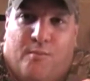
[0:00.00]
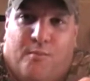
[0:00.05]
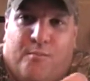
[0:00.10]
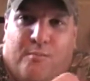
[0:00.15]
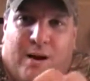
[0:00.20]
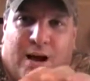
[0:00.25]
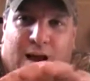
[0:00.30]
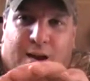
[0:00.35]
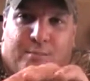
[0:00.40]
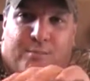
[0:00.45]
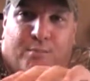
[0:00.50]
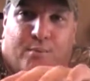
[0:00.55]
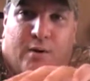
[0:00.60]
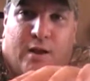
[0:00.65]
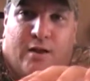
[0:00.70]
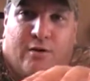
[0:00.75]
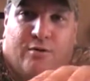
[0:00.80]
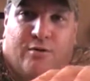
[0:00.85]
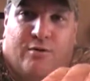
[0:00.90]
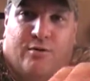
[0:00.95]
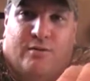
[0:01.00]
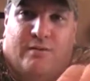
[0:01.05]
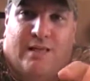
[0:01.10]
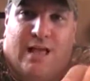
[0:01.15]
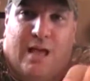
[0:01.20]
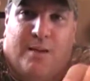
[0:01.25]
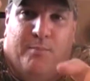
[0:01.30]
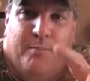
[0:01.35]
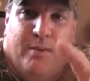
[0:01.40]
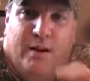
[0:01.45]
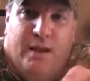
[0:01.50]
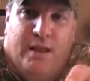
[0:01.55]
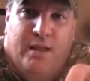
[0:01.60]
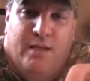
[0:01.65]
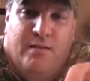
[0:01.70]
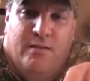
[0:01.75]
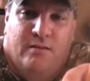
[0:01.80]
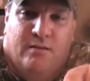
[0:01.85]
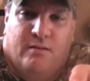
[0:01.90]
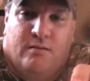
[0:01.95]
vibrator
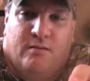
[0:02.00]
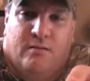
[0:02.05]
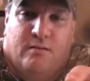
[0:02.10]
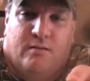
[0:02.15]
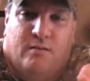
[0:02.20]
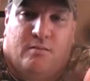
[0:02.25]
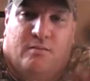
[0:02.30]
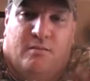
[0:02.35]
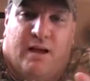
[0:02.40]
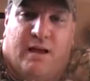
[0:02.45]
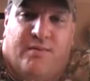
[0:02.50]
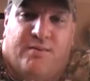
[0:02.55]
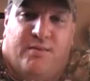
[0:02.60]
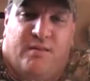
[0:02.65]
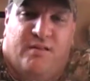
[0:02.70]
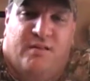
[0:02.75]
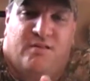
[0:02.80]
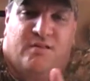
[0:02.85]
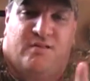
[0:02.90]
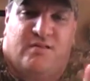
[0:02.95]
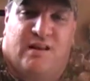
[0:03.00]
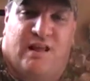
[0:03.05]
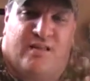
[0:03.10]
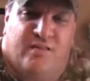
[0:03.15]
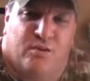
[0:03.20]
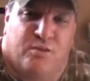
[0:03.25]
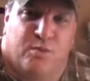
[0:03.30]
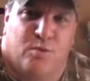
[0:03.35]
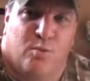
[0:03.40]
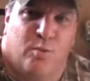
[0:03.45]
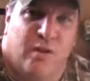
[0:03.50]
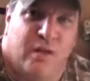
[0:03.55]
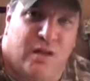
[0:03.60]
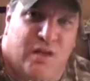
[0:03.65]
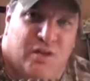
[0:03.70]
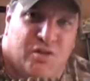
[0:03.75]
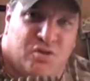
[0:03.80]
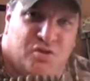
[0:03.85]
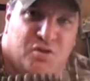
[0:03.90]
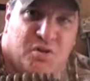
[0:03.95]
dampening. I think this is like the
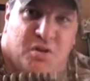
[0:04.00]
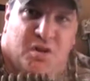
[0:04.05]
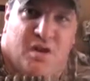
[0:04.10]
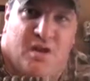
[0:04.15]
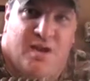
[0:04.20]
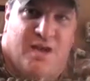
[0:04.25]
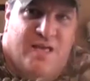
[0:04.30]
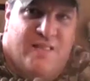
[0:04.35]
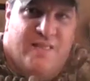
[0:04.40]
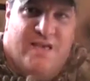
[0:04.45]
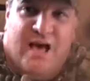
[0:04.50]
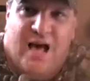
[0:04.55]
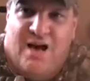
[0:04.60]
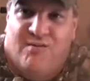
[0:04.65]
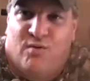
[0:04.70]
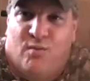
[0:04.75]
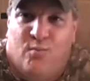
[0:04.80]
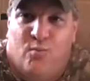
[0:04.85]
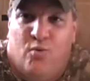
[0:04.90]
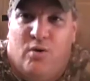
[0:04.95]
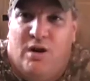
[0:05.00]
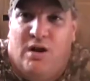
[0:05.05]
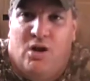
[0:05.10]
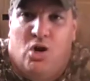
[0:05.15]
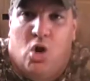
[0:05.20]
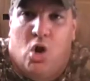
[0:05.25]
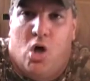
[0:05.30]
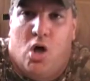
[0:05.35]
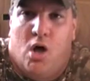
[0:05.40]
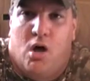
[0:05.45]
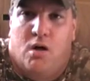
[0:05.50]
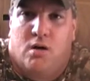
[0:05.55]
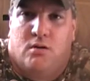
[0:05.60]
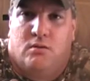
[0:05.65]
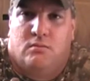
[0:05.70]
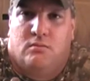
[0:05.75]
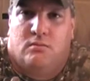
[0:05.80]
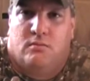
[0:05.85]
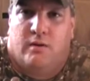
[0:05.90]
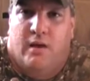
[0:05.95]
3-inch. They have them really
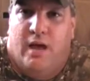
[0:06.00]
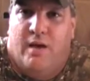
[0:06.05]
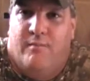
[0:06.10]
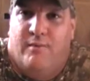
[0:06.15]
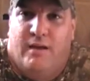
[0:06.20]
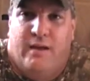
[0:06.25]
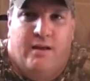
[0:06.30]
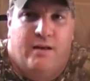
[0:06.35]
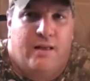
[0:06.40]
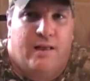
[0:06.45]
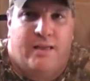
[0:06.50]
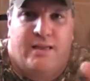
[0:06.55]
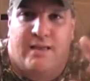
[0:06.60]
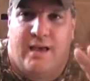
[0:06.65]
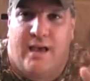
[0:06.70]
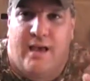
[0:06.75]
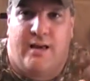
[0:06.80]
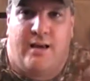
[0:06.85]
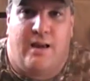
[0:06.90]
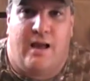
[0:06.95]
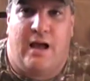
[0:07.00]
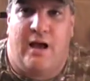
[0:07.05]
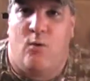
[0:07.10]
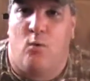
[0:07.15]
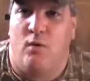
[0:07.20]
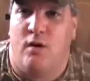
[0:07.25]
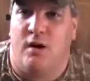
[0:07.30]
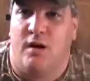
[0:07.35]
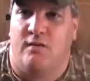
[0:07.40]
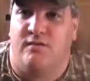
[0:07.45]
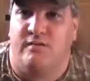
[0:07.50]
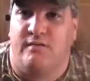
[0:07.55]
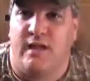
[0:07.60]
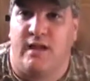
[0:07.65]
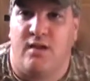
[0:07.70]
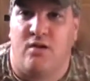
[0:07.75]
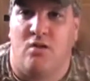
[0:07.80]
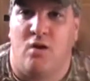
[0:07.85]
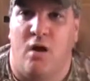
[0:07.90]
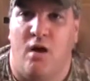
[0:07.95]
long. I mean, again, I want to
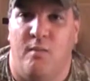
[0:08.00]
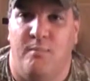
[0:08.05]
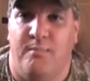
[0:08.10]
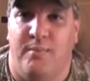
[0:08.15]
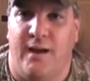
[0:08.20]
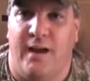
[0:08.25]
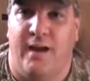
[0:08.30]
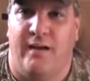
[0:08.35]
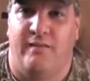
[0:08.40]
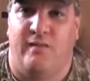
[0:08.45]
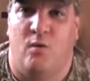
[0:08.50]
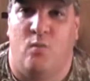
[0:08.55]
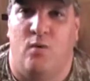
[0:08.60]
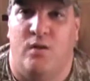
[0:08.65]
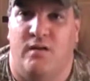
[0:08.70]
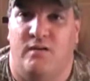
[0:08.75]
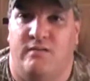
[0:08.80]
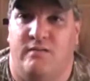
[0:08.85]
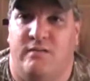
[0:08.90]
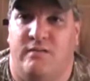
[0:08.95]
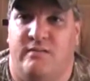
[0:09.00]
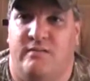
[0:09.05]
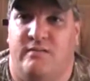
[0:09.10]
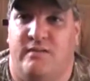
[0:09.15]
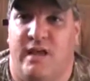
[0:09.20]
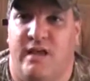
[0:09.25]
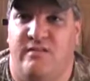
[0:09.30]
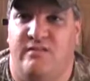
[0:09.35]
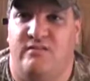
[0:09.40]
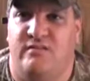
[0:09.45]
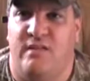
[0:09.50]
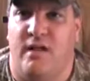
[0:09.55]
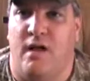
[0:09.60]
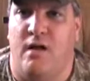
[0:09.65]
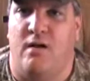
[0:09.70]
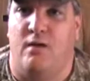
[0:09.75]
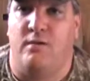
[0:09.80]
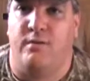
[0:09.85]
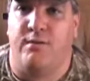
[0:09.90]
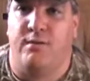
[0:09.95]
stay compact, I want to stay
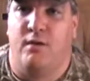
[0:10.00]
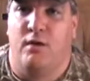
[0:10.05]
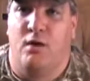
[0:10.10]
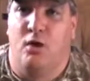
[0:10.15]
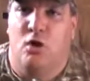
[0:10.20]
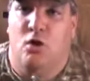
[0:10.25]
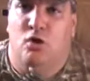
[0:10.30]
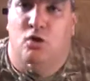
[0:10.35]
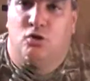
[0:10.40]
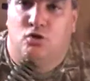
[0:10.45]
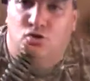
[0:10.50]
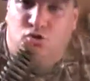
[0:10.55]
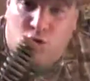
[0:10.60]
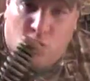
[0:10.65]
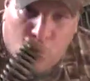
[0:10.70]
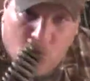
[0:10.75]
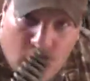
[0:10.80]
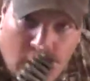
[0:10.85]
stealth, so